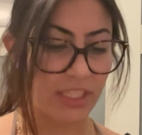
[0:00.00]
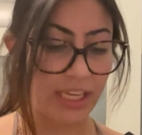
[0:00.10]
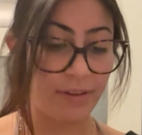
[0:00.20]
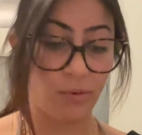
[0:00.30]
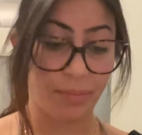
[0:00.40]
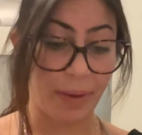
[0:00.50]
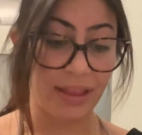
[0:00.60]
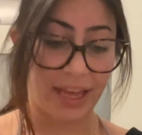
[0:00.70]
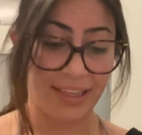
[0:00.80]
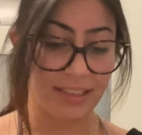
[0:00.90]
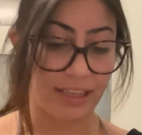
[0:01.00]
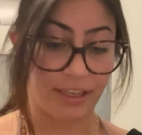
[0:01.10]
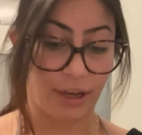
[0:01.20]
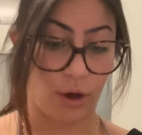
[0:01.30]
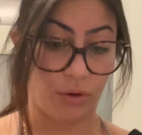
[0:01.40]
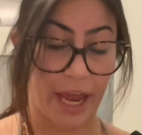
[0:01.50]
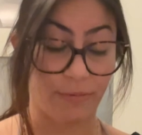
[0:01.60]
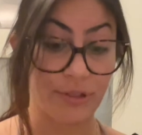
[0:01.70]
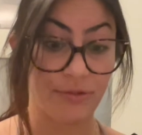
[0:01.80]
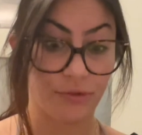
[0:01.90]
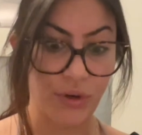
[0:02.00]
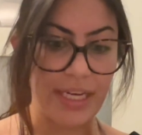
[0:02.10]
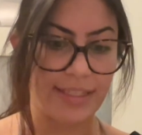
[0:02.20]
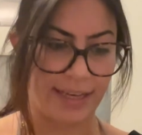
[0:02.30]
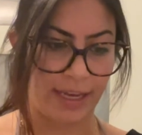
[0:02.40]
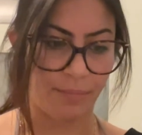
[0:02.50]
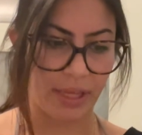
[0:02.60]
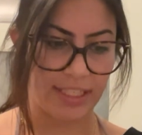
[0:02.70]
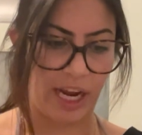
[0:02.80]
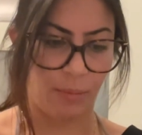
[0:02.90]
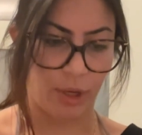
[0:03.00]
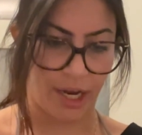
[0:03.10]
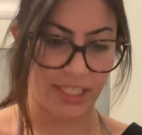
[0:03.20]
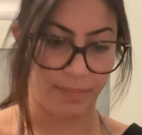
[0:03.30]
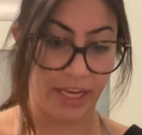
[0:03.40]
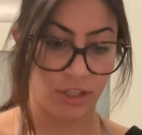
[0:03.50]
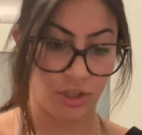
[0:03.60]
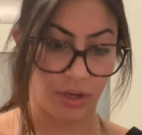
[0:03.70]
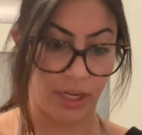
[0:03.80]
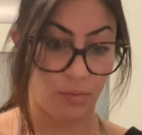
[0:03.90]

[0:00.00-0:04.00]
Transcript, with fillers: Even with my lionskin coat, I was freezing by the time we got to Main Street,